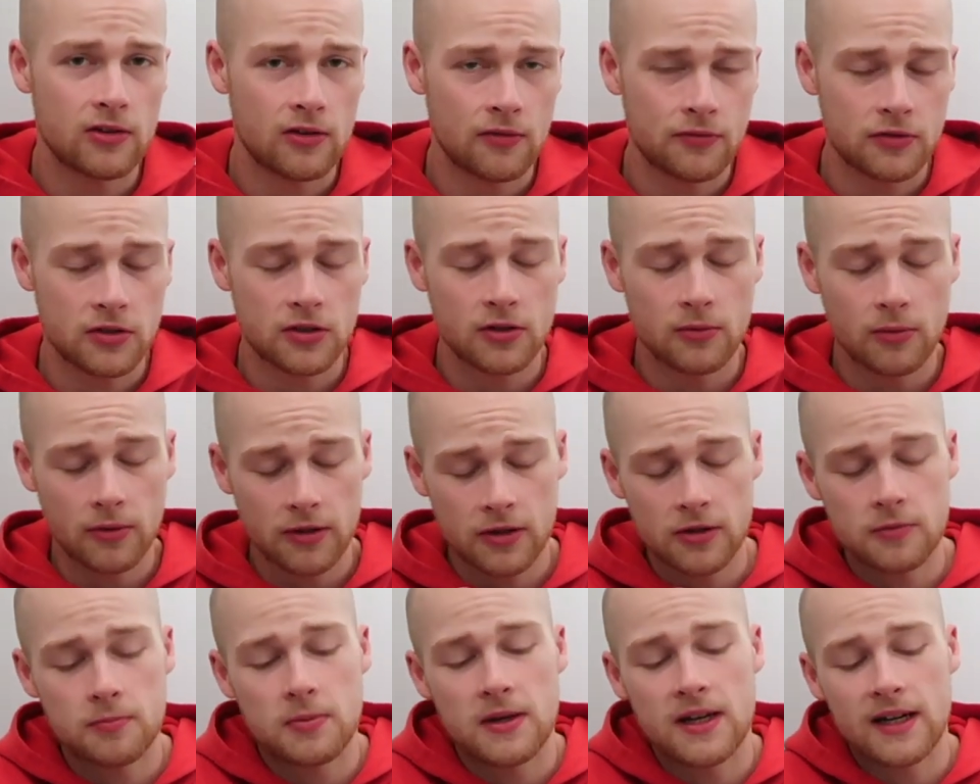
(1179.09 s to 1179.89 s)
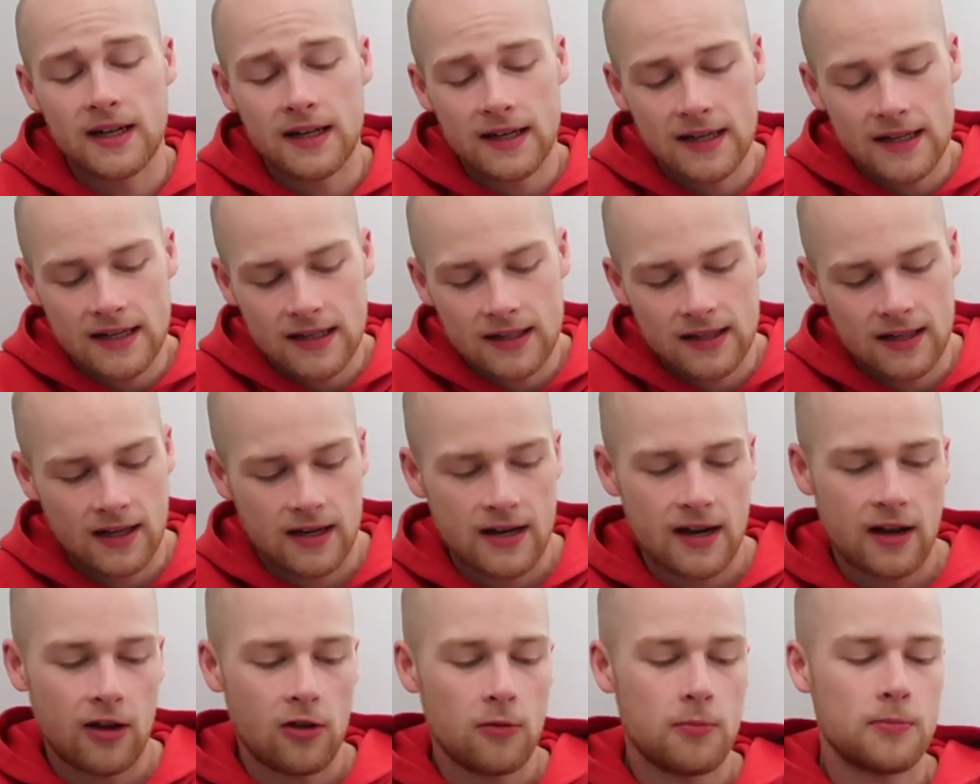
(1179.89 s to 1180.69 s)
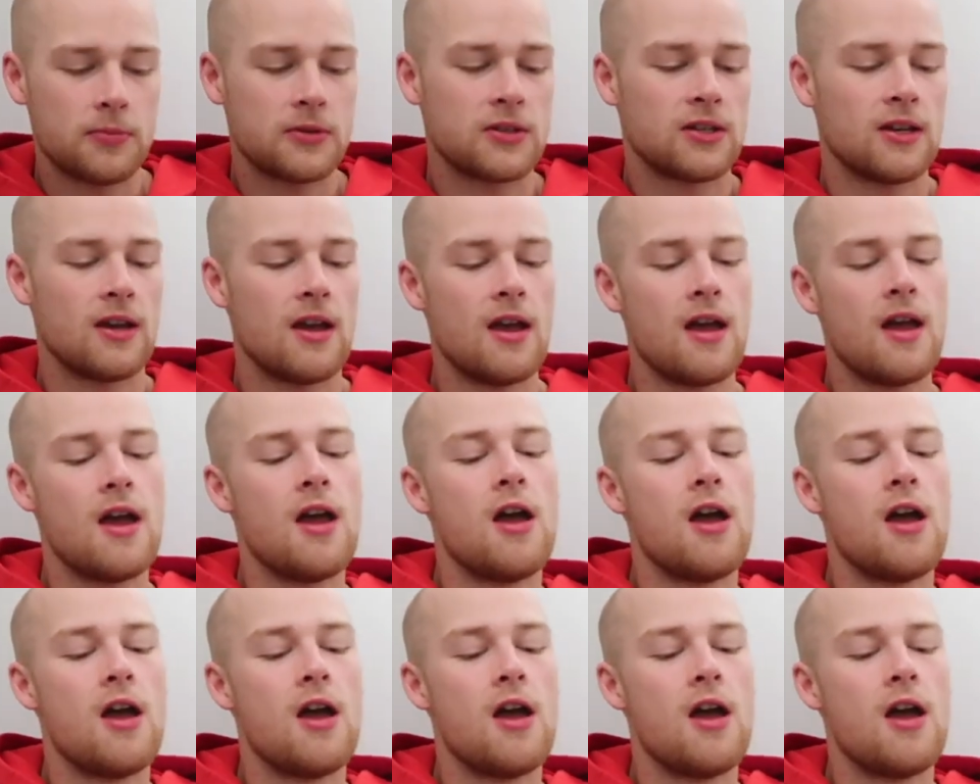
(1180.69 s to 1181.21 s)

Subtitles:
Obviously with us being lean, that helps.